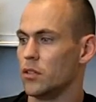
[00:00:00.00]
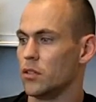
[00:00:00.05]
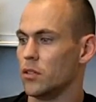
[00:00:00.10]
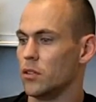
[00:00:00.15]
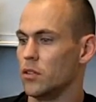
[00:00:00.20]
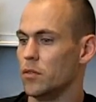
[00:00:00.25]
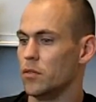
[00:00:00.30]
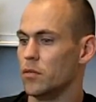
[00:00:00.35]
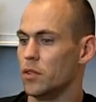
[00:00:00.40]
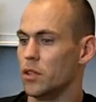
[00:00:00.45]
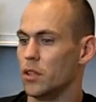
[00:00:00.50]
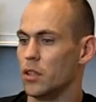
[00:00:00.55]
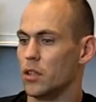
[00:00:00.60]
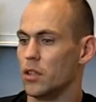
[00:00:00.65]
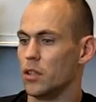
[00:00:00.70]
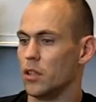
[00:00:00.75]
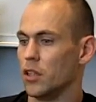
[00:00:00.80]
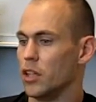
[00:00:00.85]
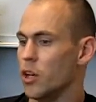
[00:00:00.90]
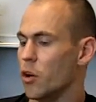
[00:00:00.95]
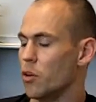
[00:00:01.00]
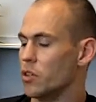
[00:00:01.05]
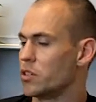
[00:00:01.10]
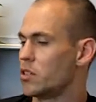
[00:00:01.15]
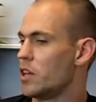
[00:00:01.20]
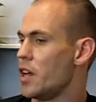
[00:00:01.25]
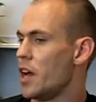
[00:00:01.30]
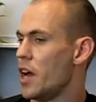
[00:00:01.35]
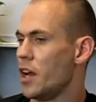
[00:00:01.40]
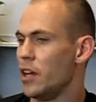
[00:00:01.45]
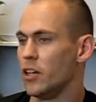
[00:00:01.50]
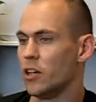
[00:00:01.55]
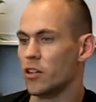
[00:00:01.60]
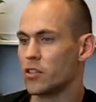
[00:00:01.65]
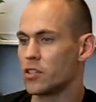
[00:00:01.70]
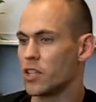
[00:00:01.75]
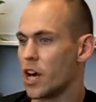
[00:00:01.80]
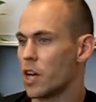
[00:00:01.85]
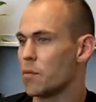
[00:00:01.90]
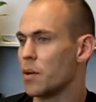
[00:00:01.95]
So Lee always said,
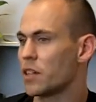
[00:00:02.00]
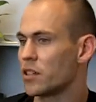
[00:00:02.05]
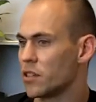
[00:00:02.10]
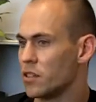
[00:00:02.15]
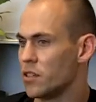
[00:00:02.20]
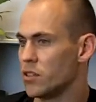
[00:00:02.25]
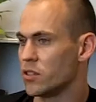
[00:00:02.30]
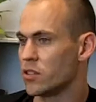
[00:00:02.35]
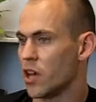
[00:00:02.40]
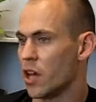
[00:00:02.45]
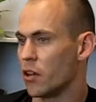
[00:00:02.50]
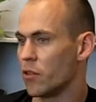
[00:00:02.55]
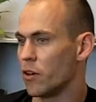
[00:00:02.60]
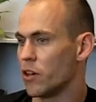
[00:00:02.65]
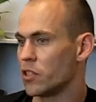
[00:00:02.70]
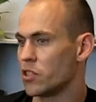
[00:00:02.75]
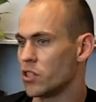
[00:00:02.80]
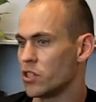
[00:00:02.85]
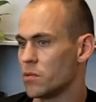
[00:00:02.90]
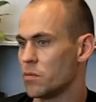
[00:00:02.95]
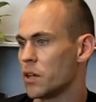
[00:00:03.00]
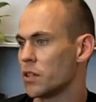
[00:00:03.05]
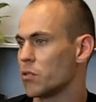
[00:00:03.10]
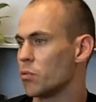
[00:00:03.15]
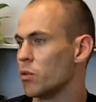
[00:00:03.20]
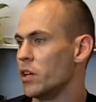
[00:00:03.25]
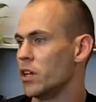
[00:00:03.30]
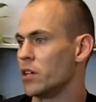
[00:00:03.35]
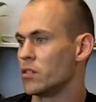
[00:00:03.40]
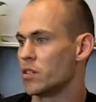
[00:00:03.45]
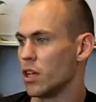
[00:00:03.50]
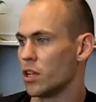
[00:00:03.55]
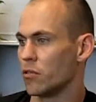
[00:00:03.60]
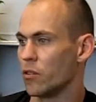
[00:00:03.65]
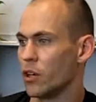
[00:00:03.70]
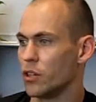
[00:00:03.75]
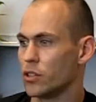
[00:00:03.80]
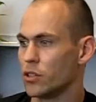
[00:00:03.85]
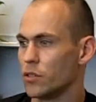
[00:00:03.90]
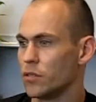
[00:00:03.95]
it's not about the deceleration, it's about the
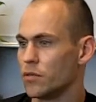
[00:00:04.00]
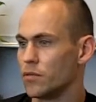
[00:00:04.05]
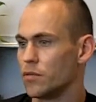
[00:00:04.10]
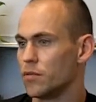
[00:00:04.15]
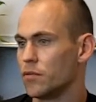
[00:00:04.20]
reacceleration.